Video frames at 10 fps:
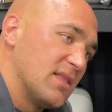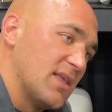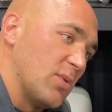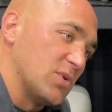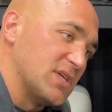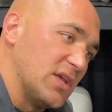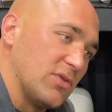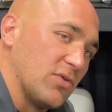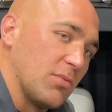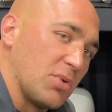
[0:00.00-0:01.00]
Then we'll take you
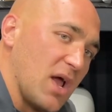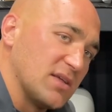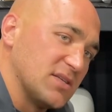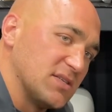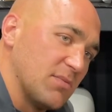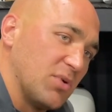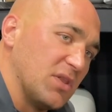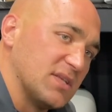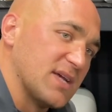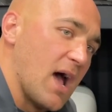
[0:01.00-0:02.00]
through the process of putting
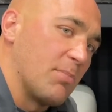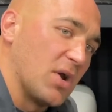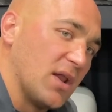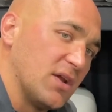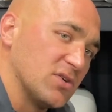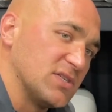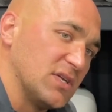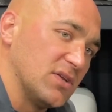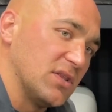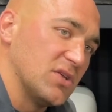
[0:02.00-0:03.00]
the topper on here,
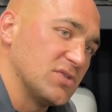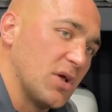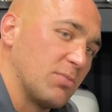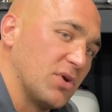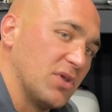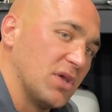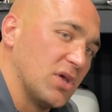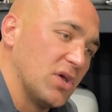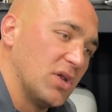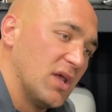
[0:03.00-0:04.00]
sealing these up really
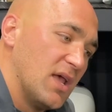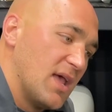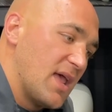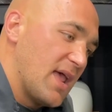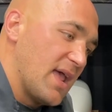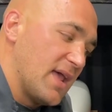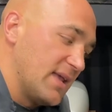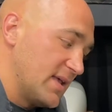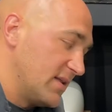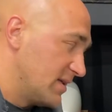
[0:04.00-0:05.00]
good,
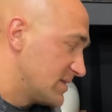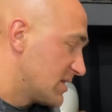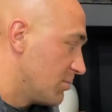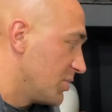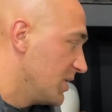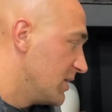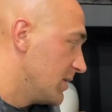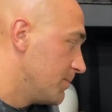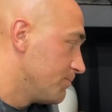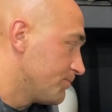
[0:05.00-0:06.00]
and getting these completed.